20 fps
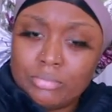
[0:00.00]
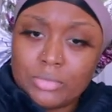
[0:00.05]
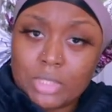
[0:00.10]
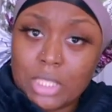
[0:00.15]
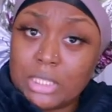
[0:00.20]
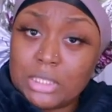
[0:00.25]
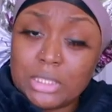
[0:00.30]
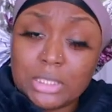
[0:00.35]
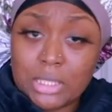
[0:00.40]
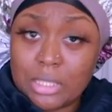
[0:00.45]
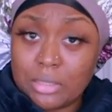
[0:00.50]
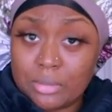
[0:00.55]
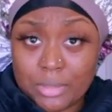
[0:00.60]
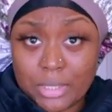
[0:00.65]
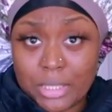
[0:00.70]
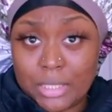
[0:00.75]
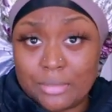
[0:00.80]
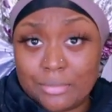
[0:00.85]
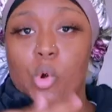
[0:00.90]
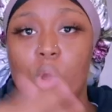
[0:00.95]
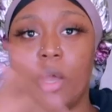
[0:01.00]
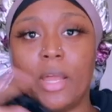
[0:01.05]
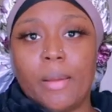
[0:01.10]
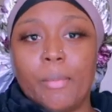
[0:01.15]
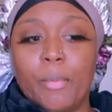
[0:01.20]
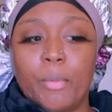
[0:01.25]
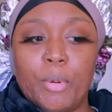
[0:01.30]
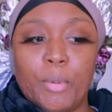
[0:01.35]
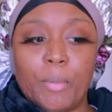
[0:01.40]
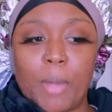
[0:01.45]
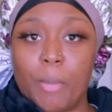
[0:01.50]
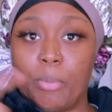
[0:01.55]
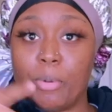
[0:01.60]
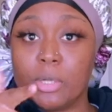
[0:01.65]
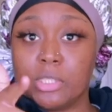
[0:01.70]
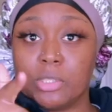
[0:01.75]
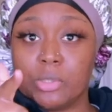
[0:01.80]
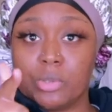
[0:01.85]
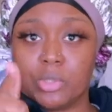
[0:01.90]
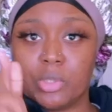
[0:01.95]
that's just that on it. Oh, I'm gonna put my
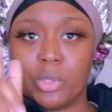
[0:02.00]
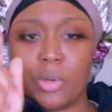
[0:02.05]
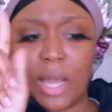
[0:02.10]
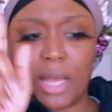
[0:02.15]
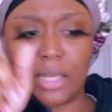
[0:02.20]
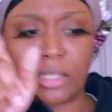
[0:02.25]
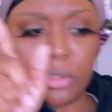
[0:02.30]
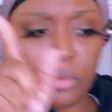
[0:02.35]
press-ons on. I